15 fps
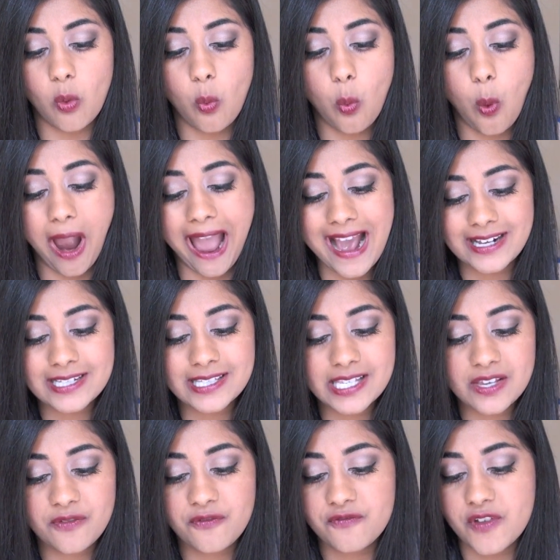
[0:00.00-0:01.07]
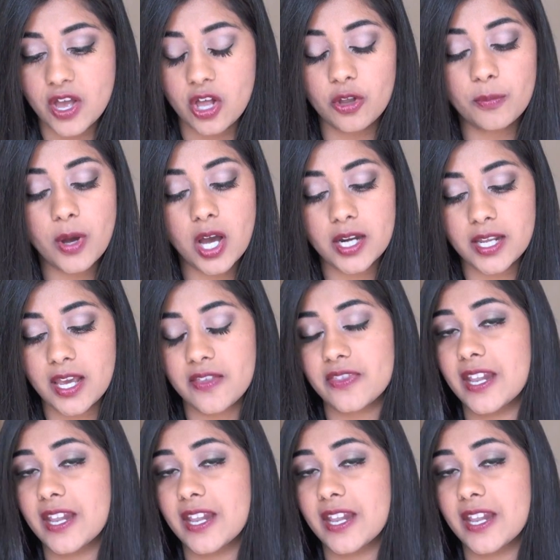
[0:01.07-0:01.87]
waxy film on it